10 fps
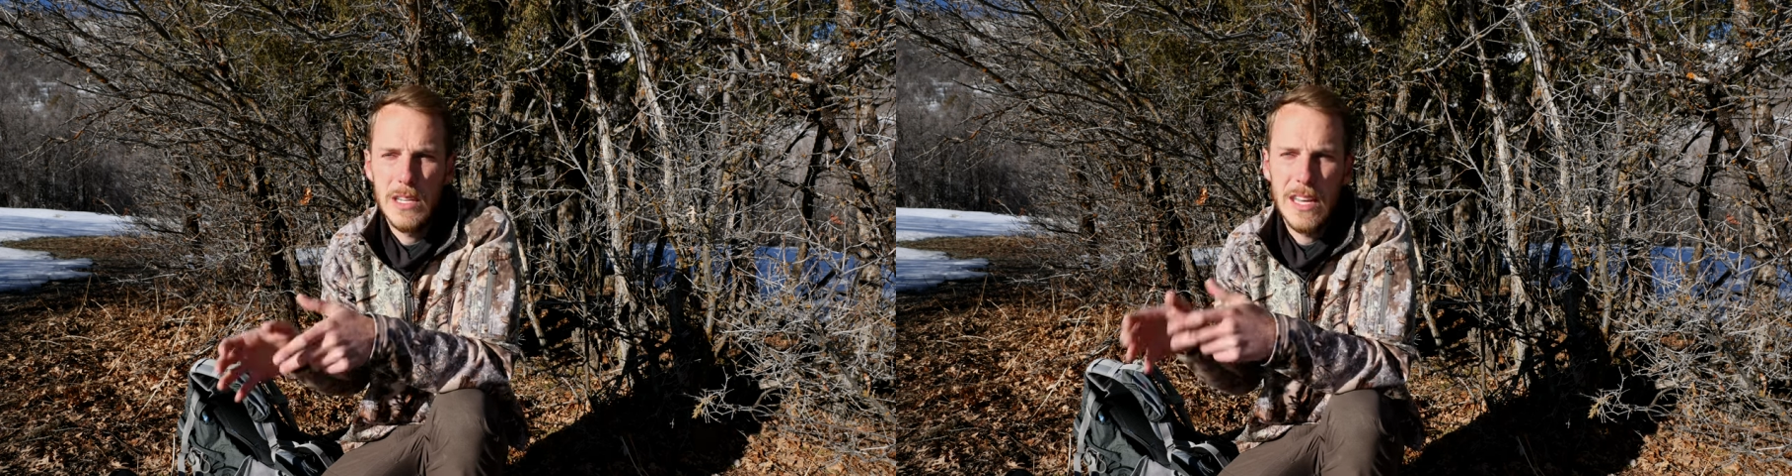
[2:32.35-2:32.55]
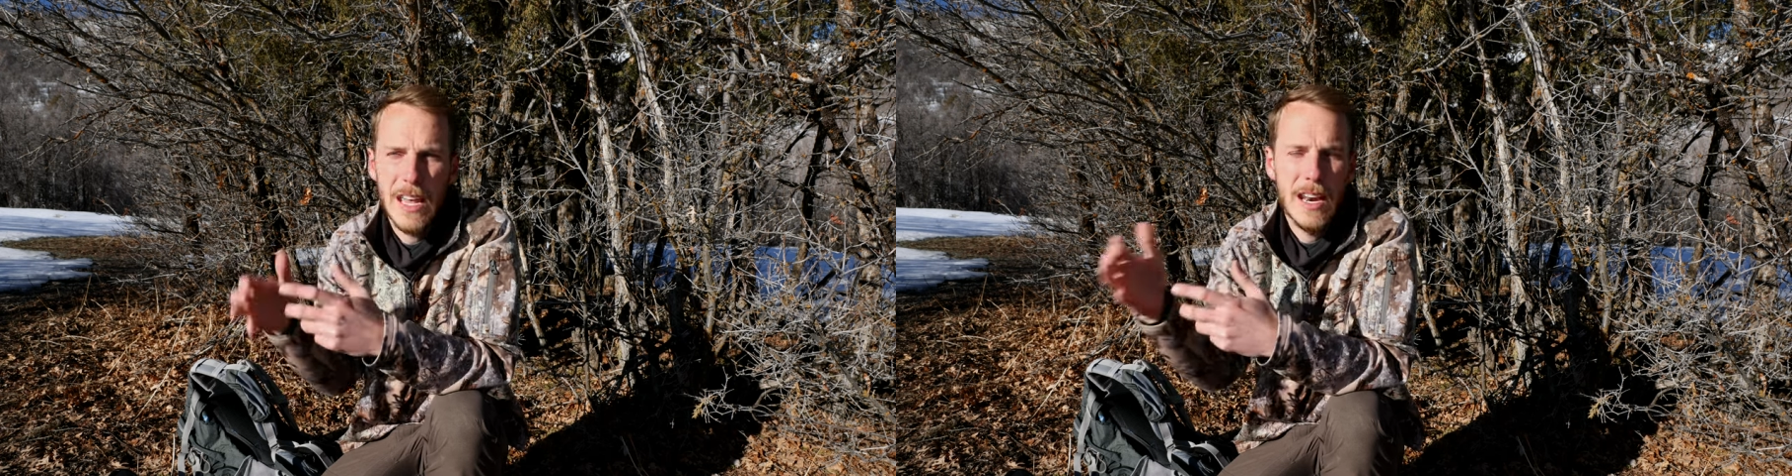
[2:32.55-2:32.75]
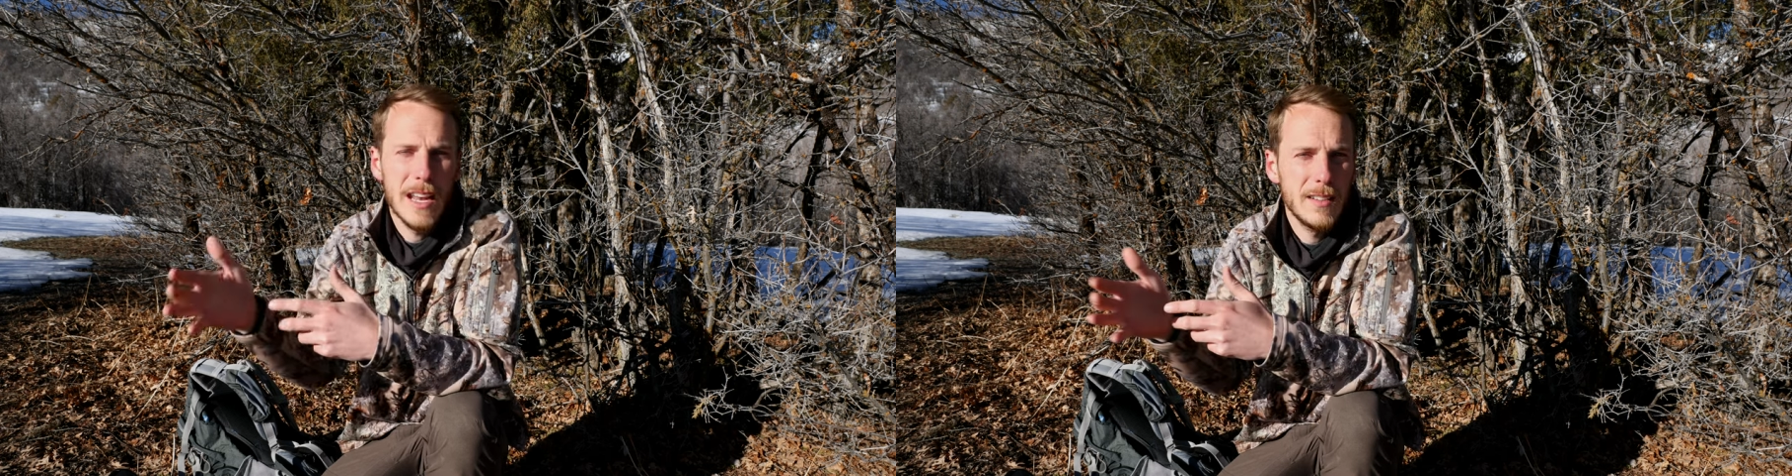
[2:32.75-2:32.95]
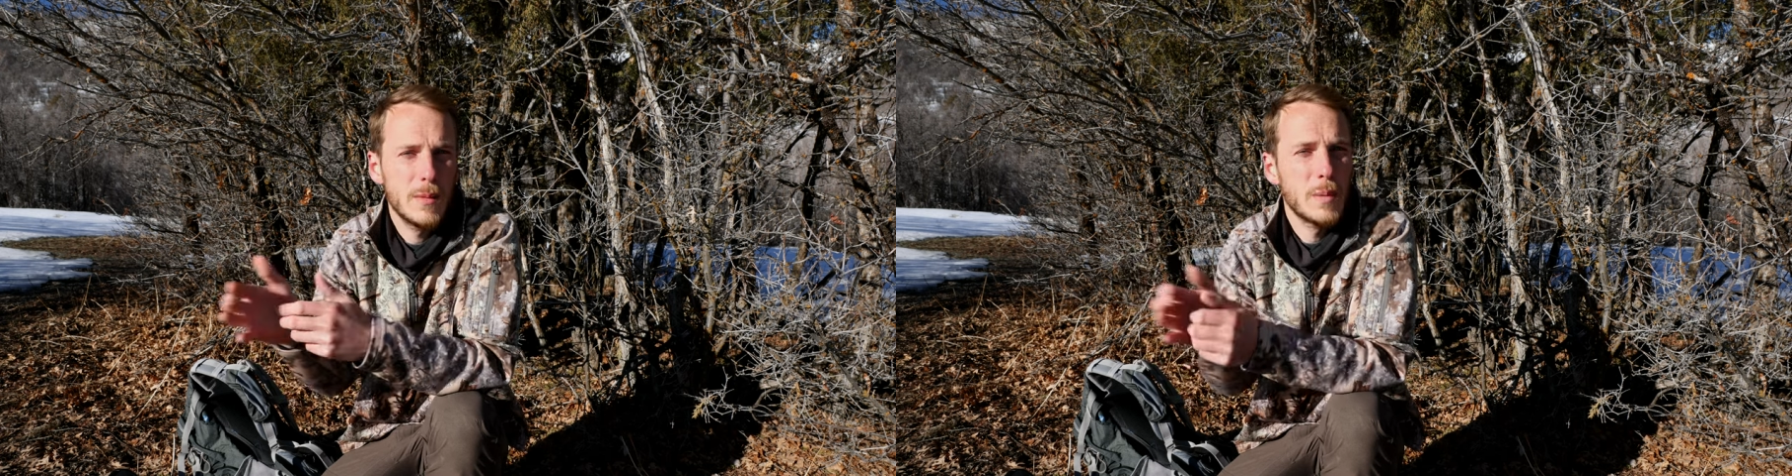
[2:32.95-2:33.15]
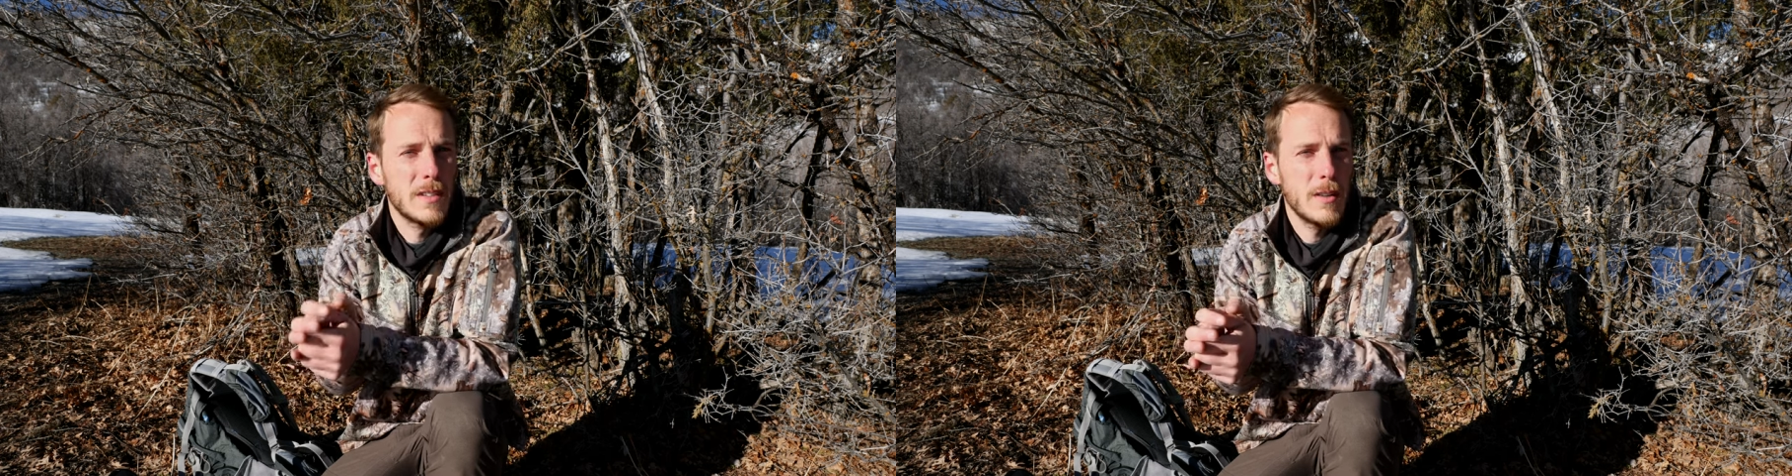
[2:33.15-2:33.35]
to get a
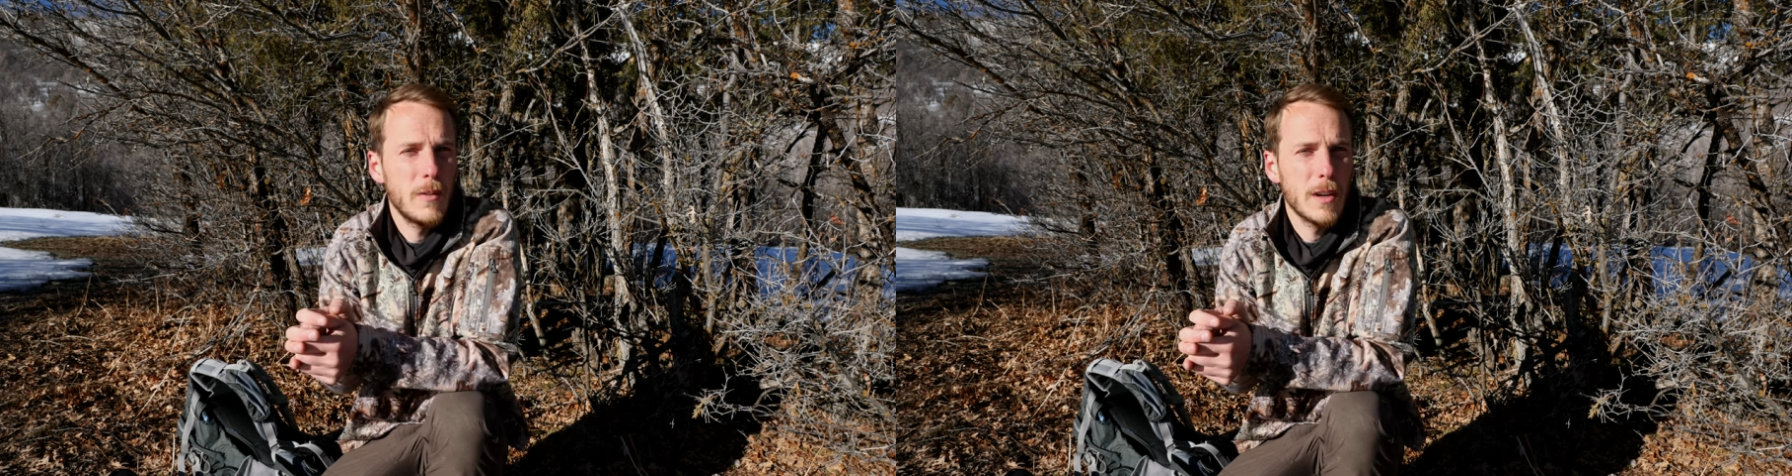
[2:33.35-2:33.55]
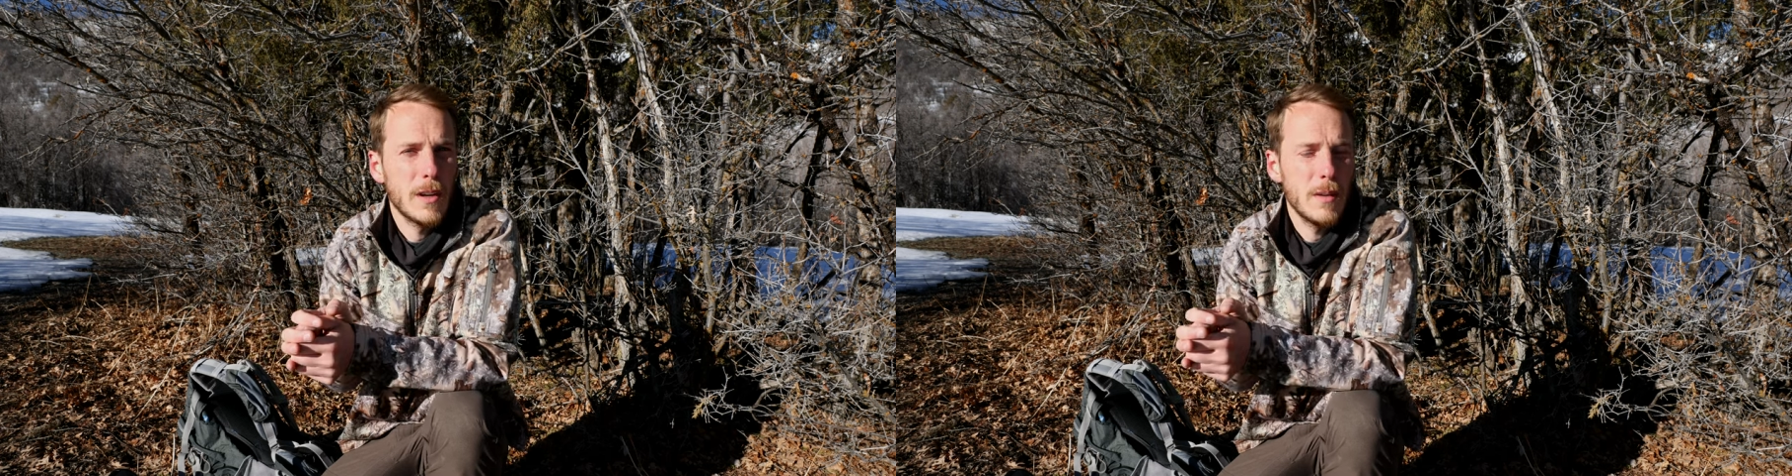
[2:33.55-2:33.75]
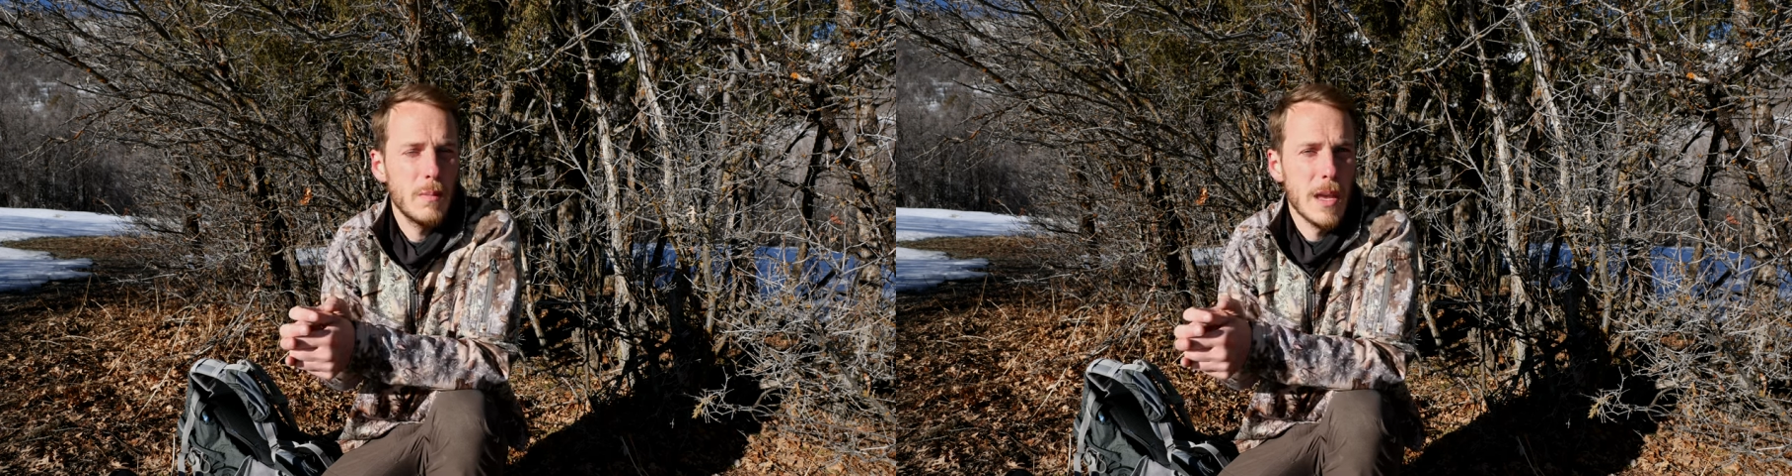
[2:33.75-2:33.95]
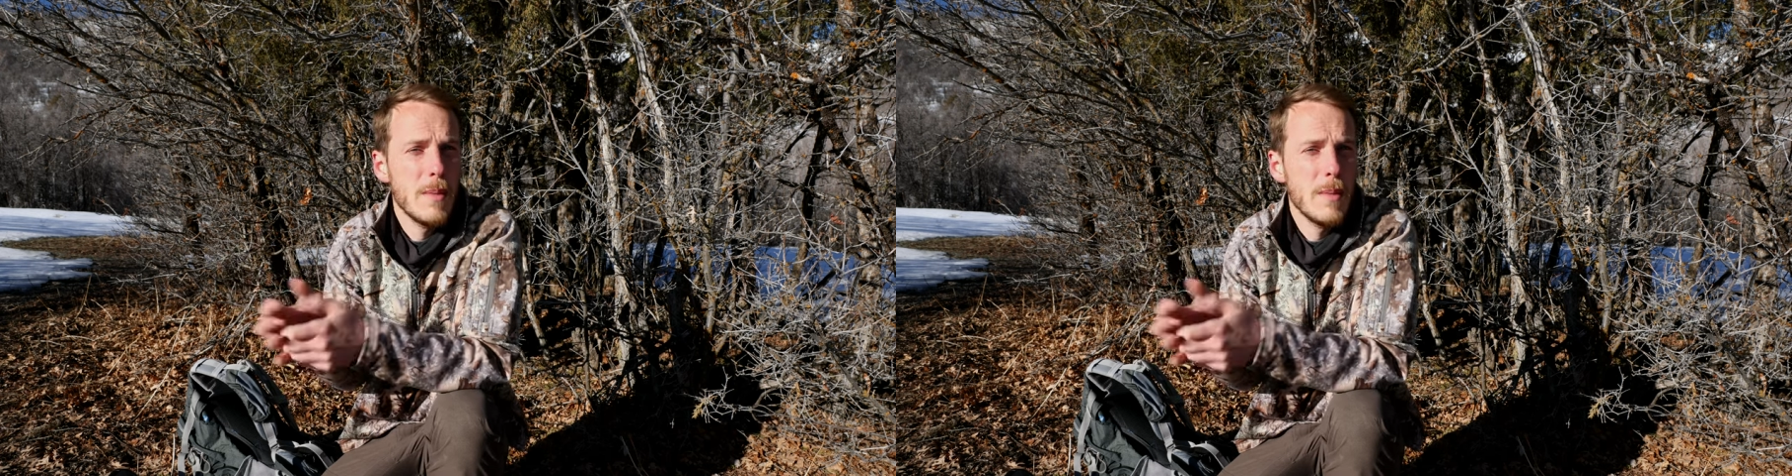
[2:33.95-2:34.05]
specific